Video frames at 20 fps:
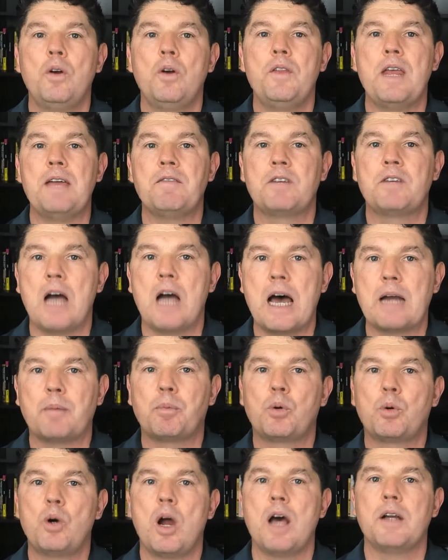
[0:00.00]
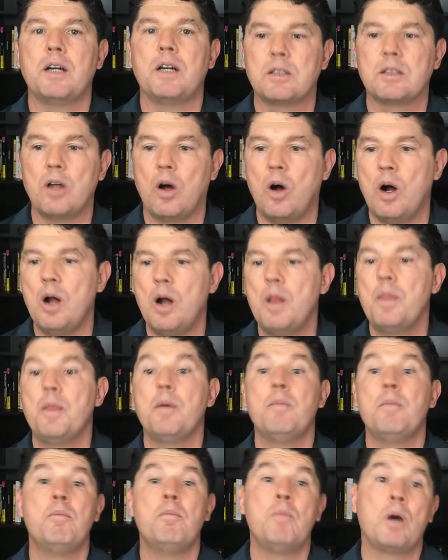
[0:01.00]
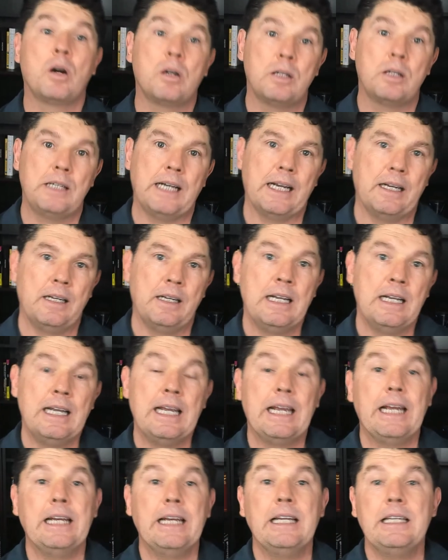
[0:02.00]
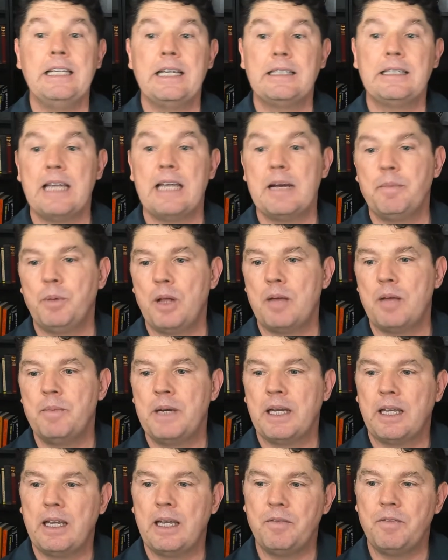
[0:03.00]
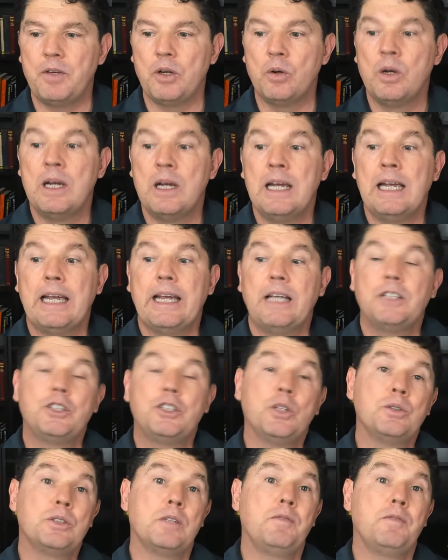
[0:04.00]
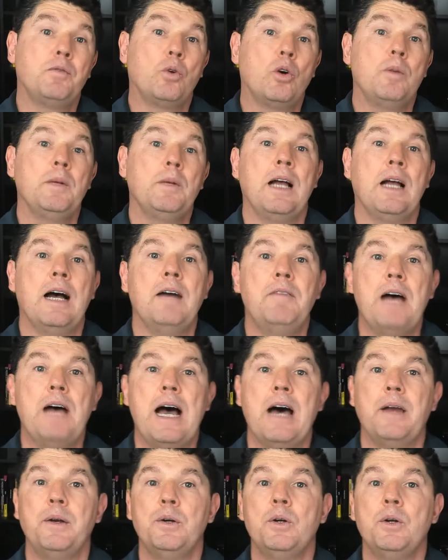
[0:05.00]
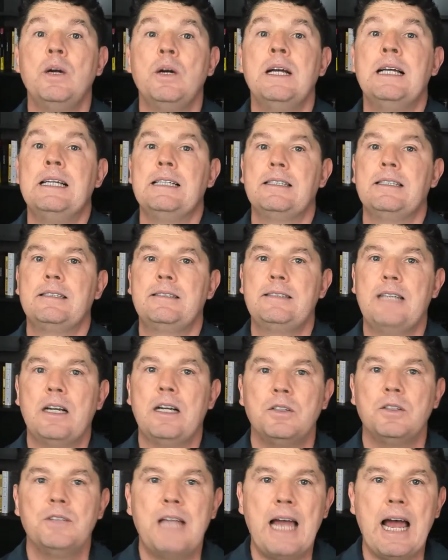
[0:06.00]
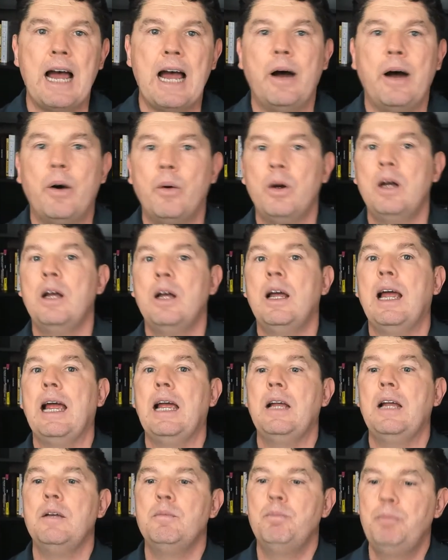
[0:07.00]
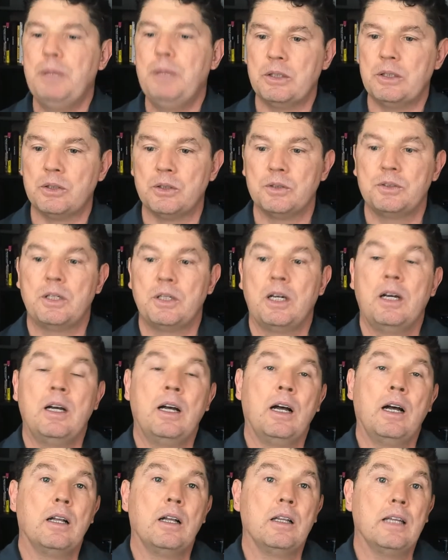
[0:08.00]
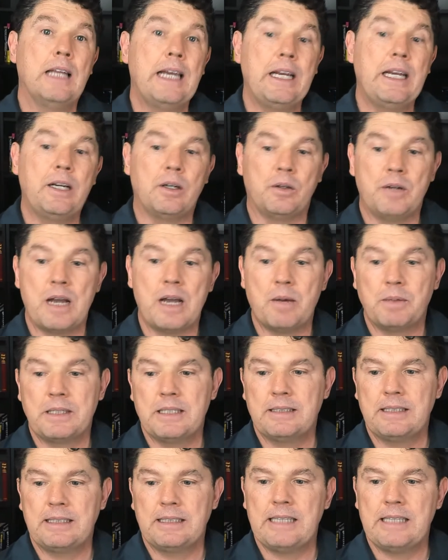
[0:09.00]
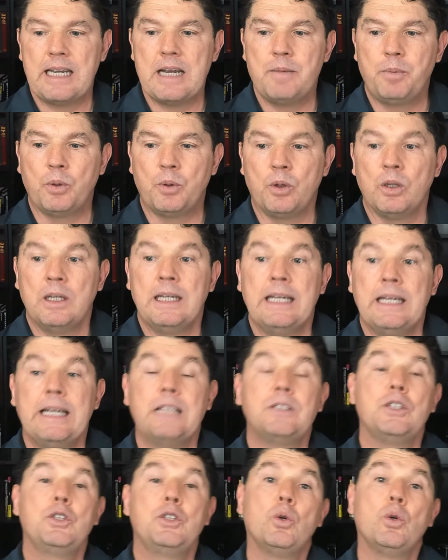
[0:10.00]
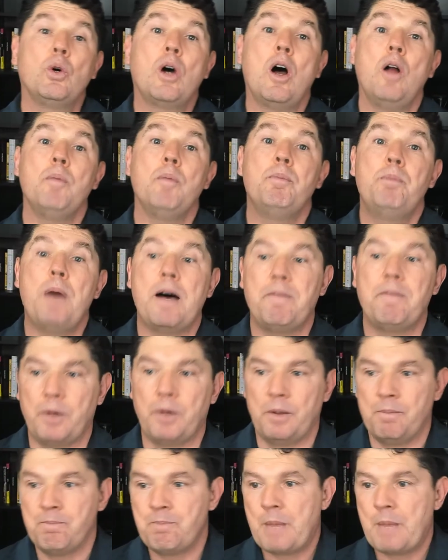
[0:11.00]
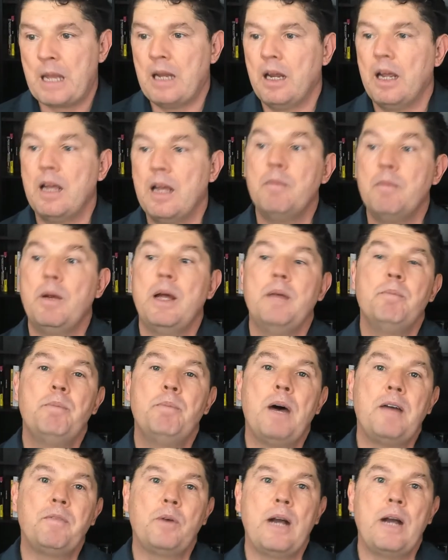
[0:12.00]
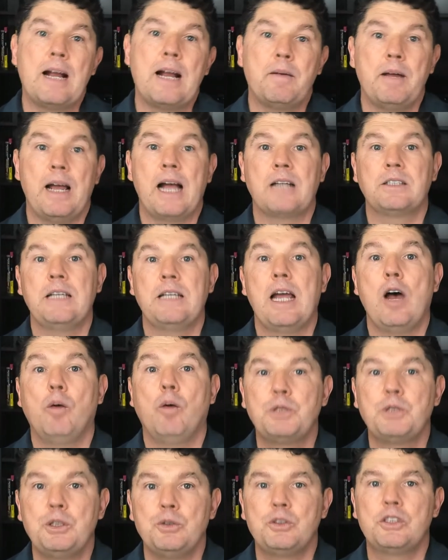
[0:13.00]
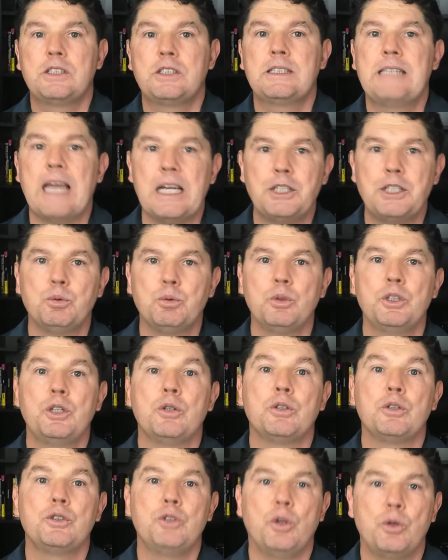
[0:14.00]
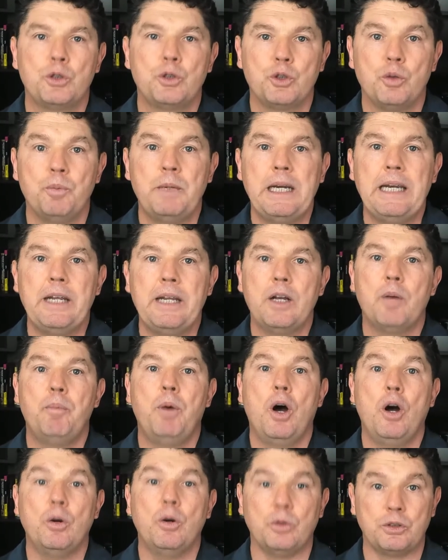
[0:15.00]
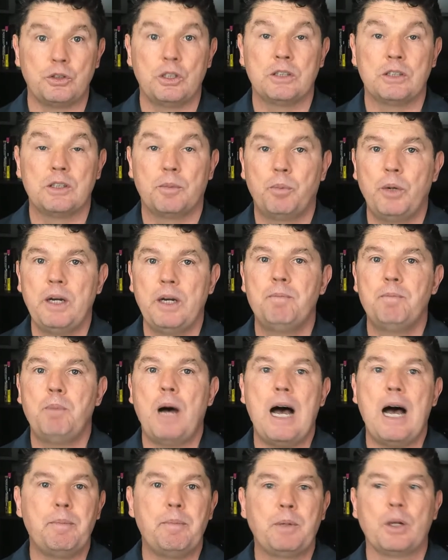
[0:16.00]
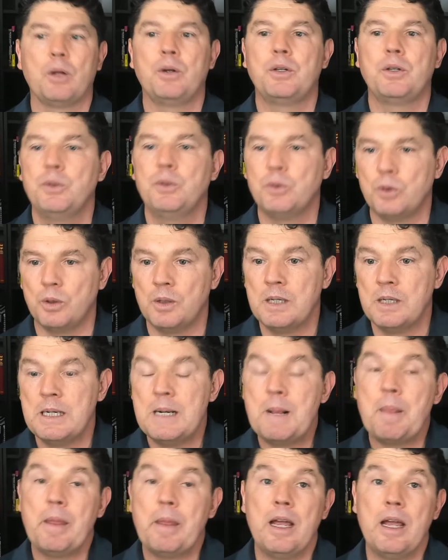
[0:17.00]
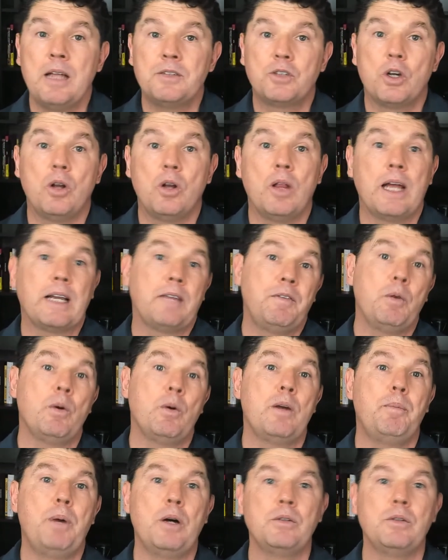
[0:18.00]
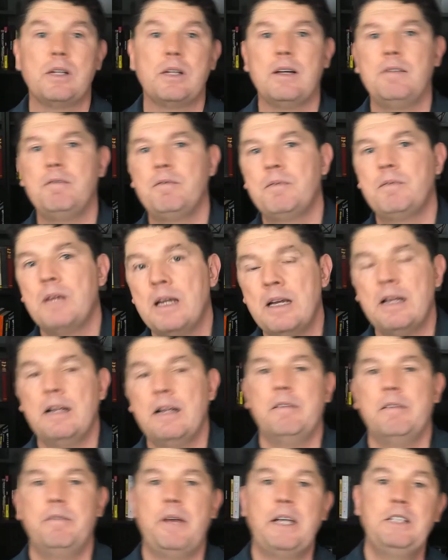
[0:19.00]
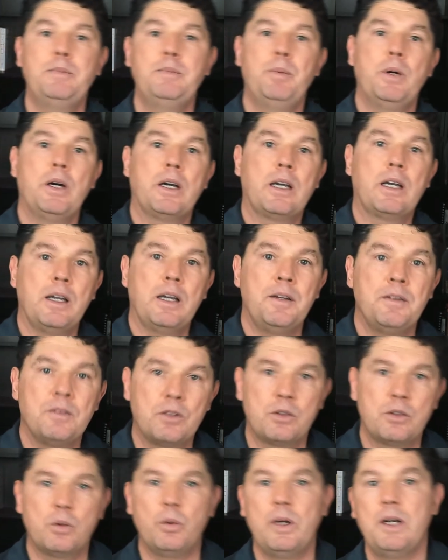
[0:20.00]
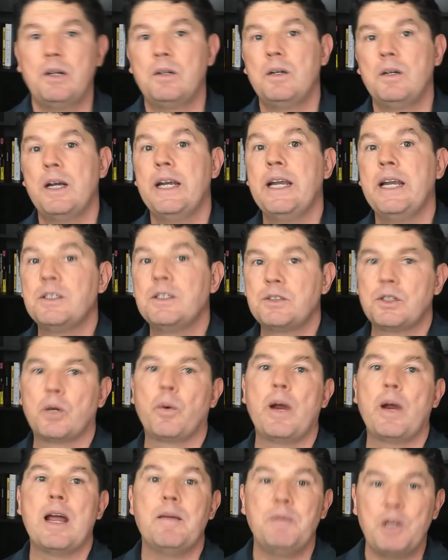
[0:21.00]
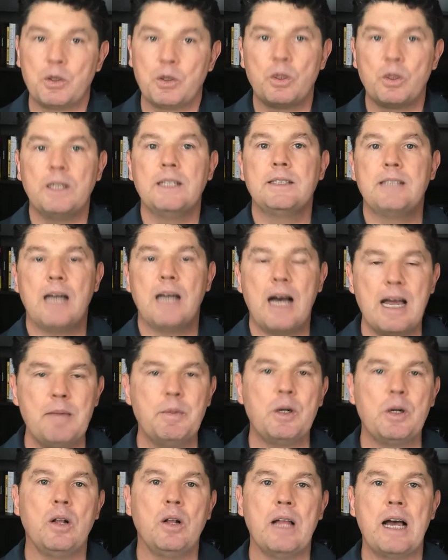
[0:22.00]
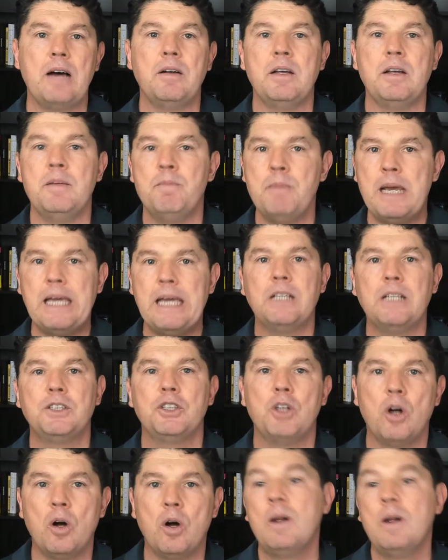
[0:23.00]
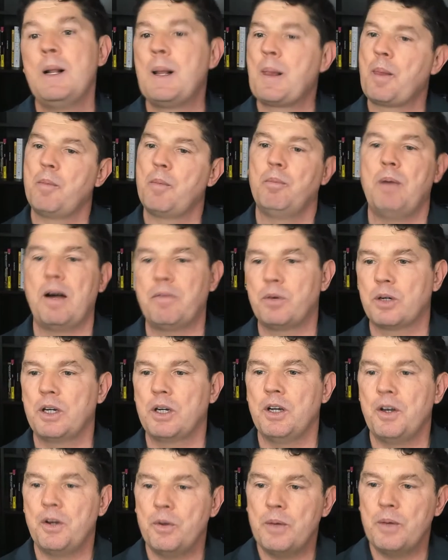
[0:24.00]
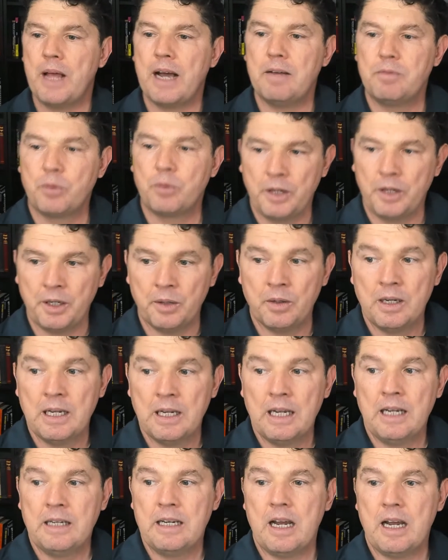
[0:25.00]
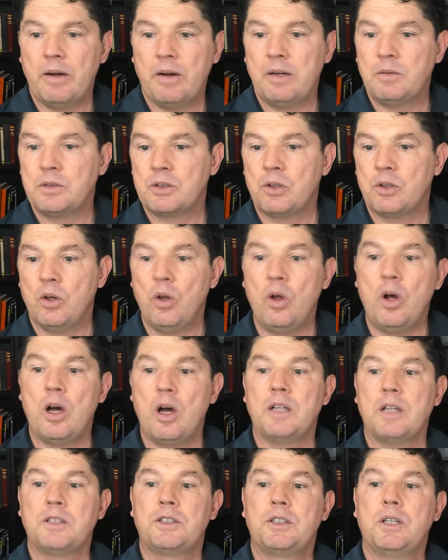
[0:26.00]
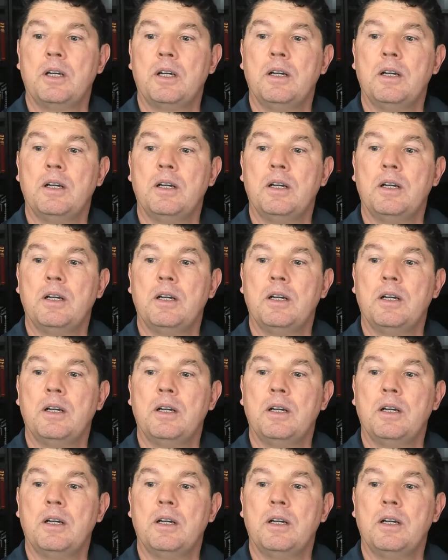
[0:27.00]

they've got a product on the market. And in the example I'm going to give you, it shows the formula of how to sell now and build later. Now, with this example, it's a tool called Buffer. And, and Buffer ha- actually helps you schedule your social media posts. It's a pretty popular tool. And so, like, if you want to post on Facebook and Twitter and Instagram, and you're trying to time it all out and manage it all, Buffer can do that for you. Now, it was launched,